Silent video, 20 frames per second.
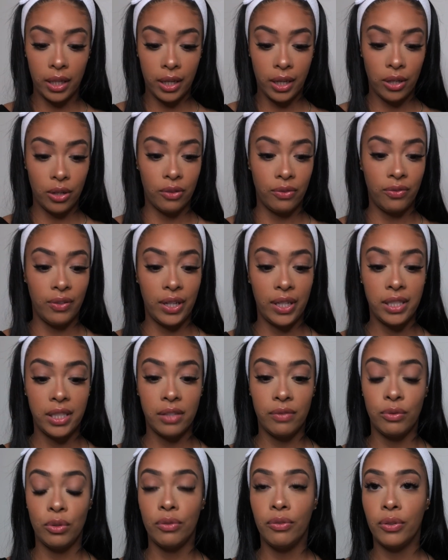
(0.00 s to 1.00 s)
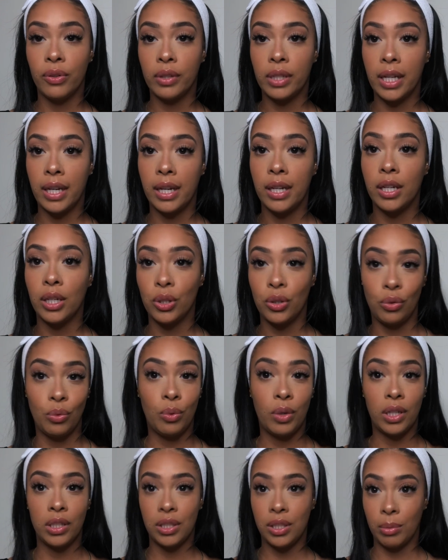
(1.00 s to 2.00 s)
at your face, if you feel like you
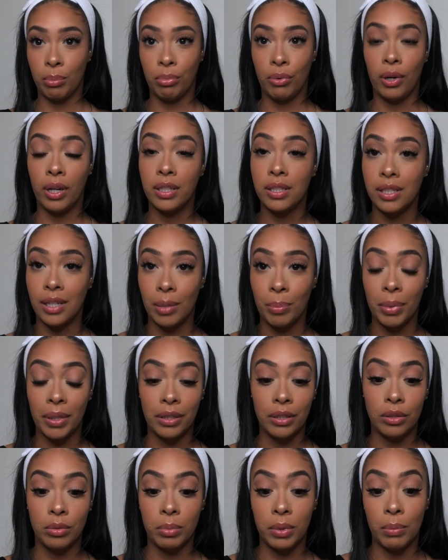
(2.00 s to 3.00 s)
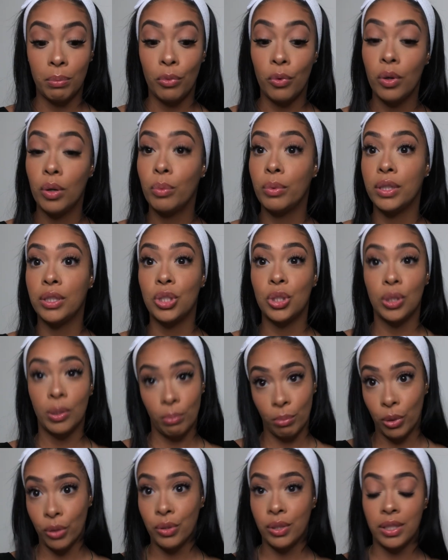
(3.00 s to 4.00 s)
want to bronze up a little bit more, which
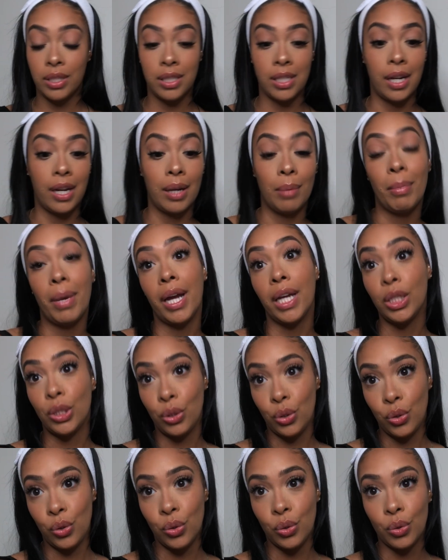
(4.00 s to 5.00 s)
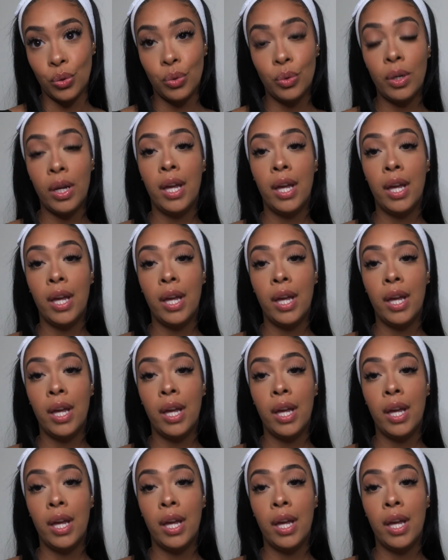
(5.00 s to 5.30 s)
most of the time I do,